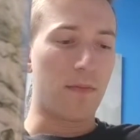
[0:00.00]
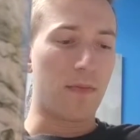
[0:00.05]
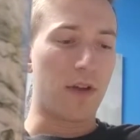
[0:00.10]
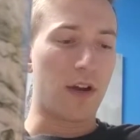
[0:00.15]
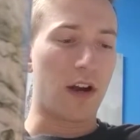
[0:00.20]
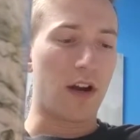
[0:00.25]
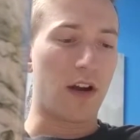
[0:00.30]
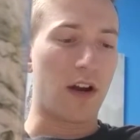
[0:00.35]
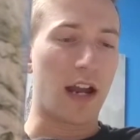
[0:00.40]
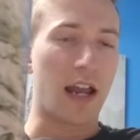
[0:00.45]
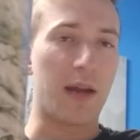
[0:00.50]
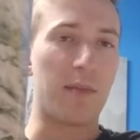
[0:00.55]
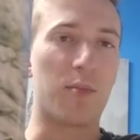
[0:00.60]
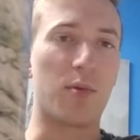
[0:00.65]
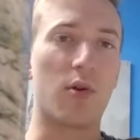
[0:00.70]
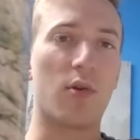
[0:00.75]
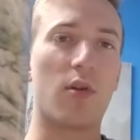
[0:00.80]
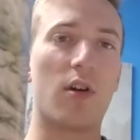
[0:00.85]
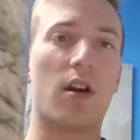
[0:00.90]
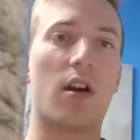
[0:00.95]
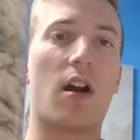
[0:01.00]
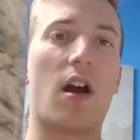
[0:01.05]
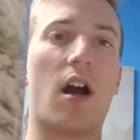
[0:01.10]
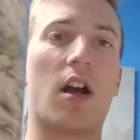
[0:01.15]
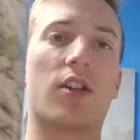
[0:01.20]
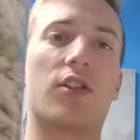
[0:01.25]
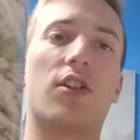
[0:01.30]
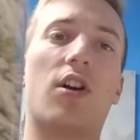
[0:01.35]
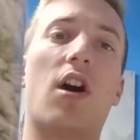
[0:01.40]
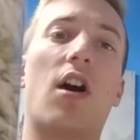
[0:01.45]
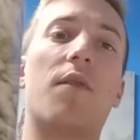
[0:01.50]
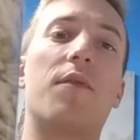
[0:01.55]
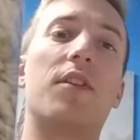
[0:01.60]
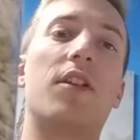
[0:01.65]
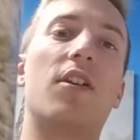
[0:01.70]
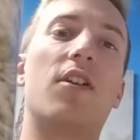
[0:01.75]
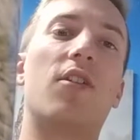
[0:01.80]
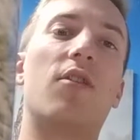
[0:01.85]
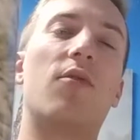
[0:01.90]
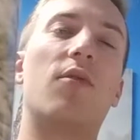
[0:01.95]
Their head brewer,
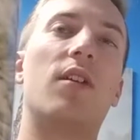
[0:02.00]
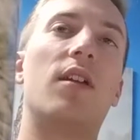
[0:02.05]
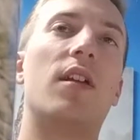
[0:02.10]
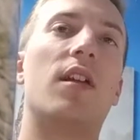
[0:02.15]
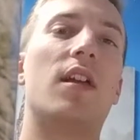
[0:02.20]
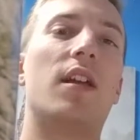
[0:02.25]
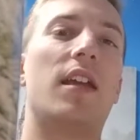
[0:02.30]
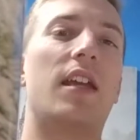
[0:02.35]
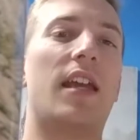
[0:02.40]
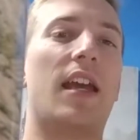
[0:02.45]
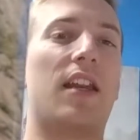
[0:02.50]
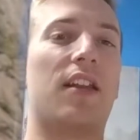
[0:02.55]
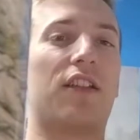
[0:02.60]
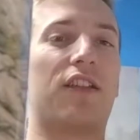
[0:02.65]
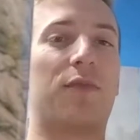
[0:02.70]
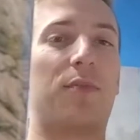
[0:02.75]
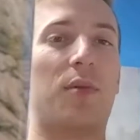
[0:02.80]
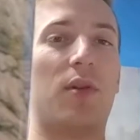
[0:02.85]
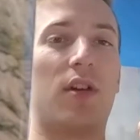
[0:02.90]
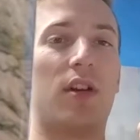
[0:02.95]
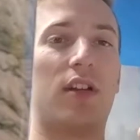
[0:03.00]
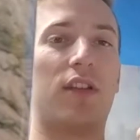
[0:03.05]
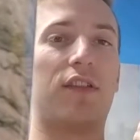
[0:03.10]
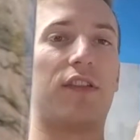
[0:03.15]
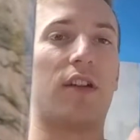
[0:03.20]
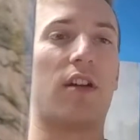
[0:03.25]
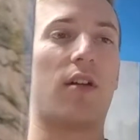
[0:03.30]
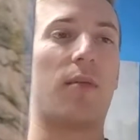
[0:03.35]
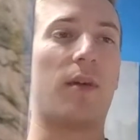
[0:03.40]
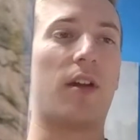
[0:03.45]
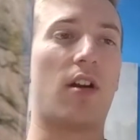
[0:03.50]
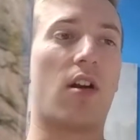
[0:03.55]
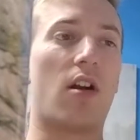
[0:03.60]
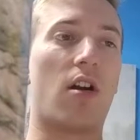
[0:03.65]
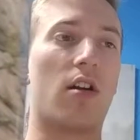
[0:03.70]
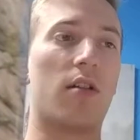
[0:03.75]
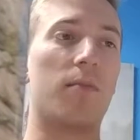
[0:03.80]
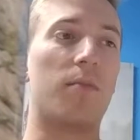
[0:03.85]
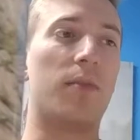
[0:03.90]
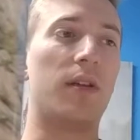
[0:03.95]
Octavio, he had experience at
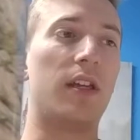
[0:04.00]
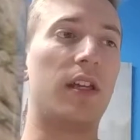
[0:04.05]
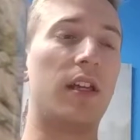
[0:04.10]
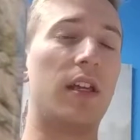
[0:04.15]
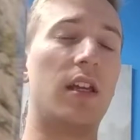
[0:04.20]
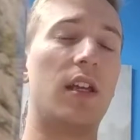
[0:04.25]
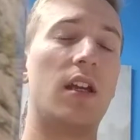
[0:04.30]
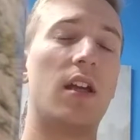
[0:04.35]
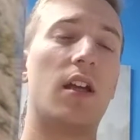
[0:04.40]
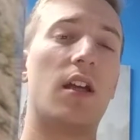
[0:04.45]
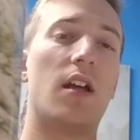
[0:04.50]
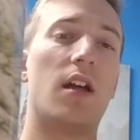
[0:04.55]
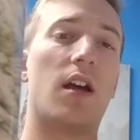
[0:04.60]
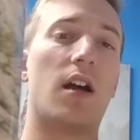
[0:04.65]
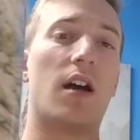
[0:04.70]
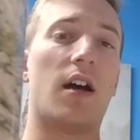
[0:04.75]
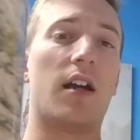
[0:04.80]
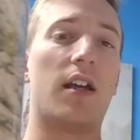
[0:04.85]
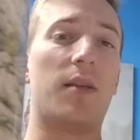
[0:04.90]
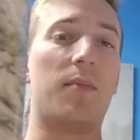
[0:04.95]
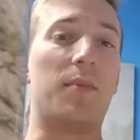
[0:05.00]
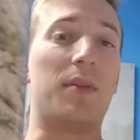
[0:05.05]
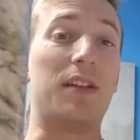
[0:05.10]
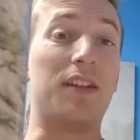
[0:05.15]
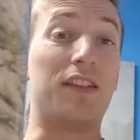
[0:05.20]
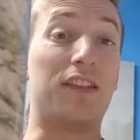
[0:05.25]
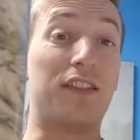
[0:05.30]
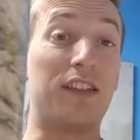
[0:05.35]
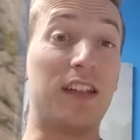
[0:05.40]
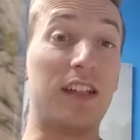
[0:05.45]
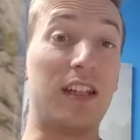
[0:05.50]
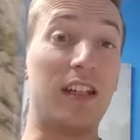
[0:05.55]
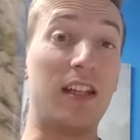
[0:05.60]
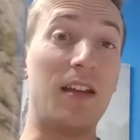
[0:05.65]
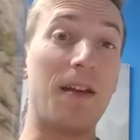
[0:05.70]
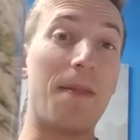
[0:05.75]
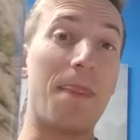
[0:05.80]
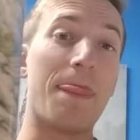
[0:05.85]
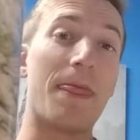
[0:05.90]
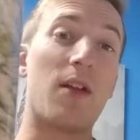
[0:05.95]
R&B in
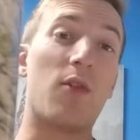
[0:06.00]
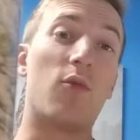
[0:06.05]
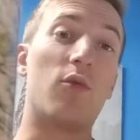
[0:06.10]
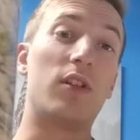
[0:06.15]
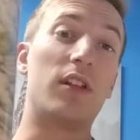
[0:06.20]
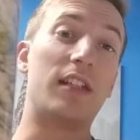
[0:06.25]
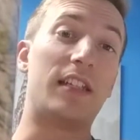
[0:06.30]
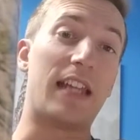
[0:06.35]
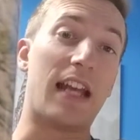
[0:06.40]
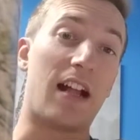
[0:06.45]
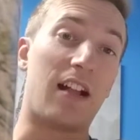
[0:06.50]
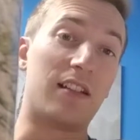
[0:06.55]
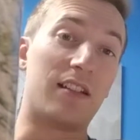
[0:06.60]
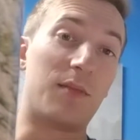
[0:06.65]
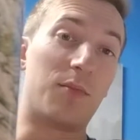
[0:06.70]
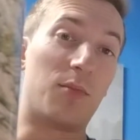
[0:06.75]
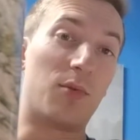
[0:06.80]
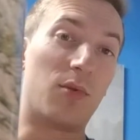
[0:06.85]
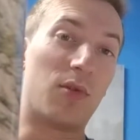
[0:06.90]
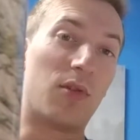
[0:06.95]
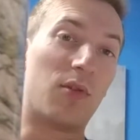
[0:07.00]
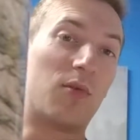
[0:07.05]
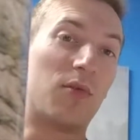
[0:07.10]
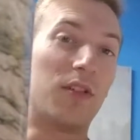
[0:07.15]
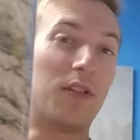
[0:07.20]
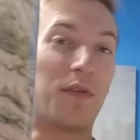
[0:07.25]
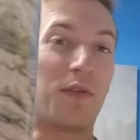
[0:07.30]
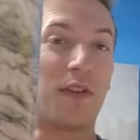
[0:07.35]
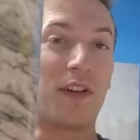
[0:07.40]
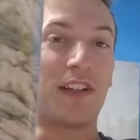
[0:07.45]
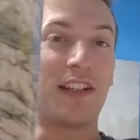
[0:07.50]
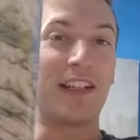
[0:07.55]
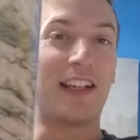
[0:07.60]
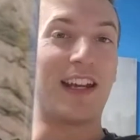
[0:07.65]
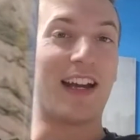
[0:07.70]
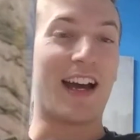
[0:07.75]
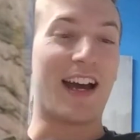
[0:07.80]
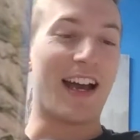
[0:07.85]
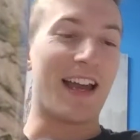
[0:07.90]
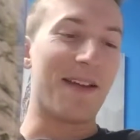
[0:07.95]
BC. Really talented brewer, really friendly
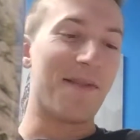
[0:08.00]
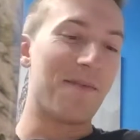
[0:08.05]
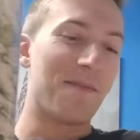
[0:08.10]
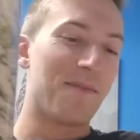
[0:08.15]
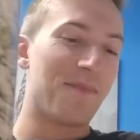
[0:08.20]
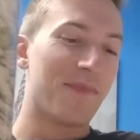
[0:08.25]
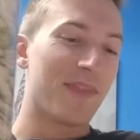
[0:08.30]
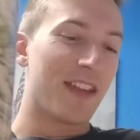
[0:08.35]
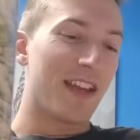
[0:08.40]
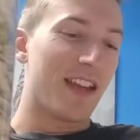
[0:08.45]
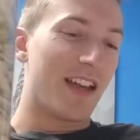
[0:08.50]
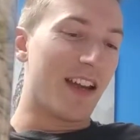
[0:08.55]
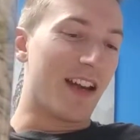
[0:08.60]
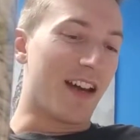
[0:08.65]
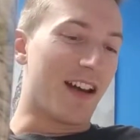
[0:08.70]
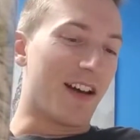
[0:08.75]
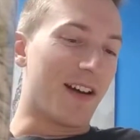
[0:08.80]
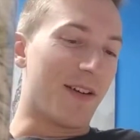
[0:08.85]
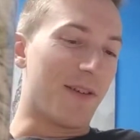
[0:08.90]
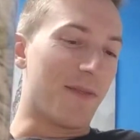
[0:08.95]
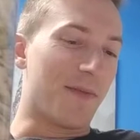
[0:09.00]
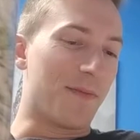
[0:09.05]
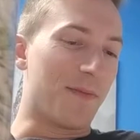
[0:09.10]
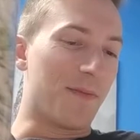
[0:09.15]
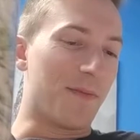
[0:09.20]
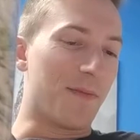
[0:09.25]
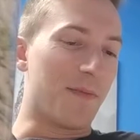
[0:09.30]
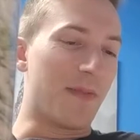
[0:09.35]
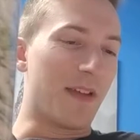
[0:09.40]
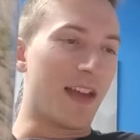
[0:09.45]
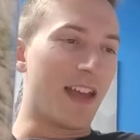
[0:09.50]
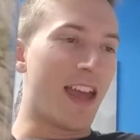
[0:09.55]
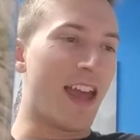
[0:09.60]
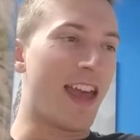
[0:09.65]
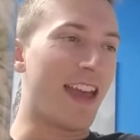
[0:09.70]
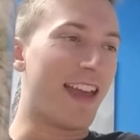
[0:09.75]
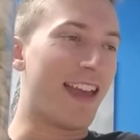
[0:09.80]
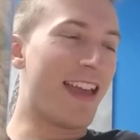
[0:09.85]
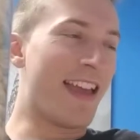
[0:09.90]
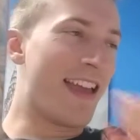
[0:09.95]
guy.
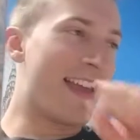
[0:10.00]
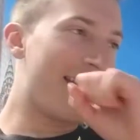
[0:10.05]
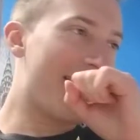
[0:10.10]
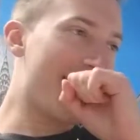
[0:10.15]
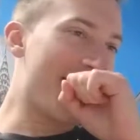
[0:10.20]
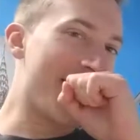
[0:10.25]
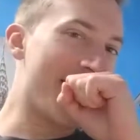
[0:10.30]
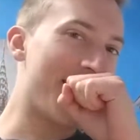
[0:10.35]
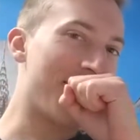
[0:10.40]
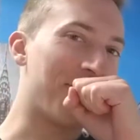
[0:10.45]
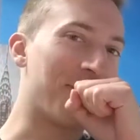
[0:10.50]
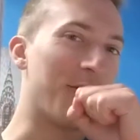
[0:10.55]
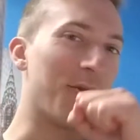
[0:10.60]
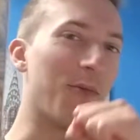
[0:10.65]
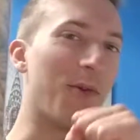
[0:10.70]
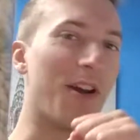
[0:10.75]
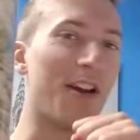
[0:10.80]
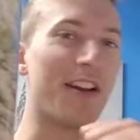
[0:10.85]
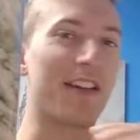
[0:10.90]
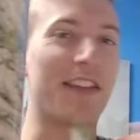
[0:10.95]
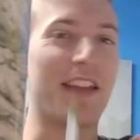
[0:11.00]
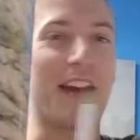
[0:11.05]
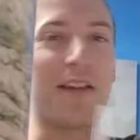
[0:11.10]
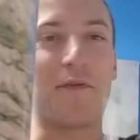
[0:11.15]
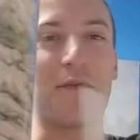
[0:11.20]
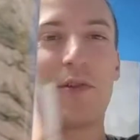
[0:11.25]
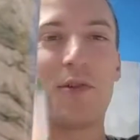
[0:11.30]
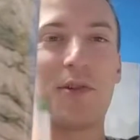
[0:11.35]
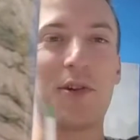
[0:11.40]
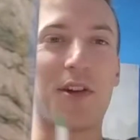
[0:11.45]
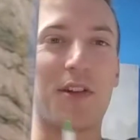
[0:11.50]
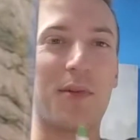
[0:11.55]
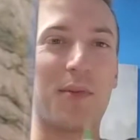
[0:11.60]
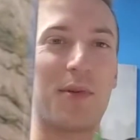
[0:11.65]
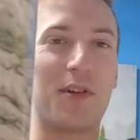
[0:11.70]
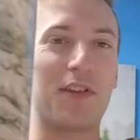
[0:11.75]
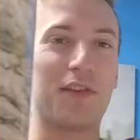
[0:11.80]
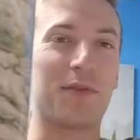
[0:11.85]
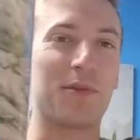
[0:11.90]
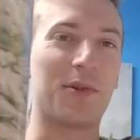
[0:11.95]
If you're wondering, they have a few of their other
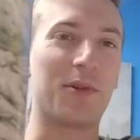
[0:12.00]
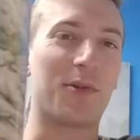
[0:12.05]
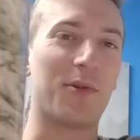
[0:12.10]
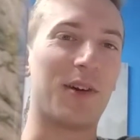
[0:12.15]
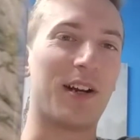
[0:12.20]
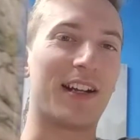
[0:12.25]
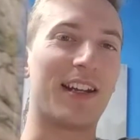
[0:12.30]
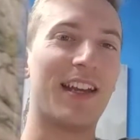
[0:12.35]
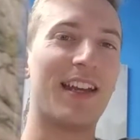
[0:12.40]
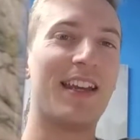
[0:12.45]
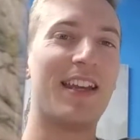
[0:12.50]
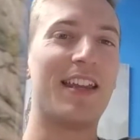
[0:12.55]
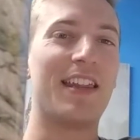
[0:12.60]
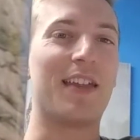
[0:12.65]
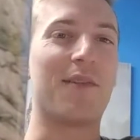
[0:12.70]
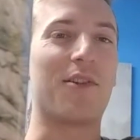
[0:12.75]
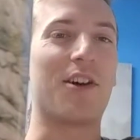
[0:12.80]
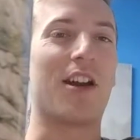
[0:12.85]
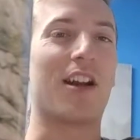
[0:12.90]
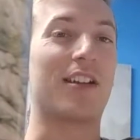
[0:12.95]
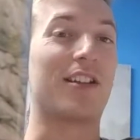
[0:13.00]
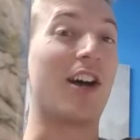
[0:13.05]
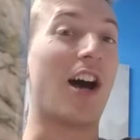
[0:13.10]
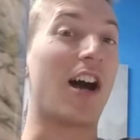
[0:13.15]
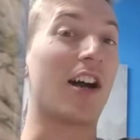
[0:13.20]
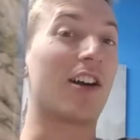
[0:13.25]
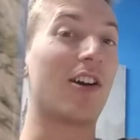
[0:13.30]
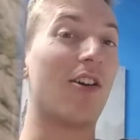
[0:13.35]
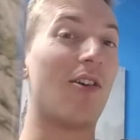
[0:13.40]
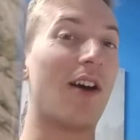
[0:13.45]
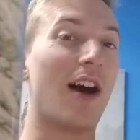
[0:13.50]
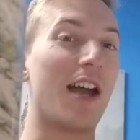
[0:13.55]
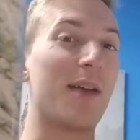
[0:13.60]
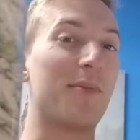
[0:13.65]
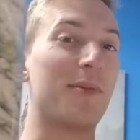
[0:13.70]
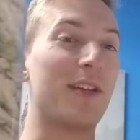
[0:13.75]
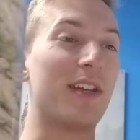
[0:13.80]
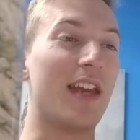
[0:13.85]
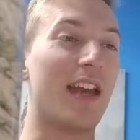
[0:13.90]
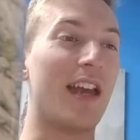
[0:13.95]
beers real quick. They've got a taco
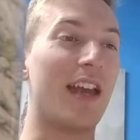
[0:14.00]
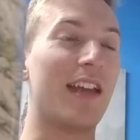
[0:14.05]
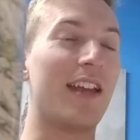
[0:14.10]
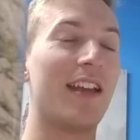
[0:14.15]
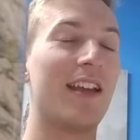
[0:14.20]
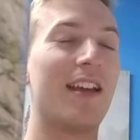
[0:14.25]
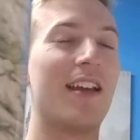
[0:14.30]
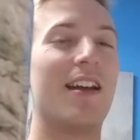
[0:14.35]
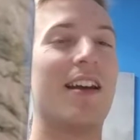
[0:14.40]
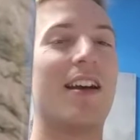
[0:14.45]
IPA.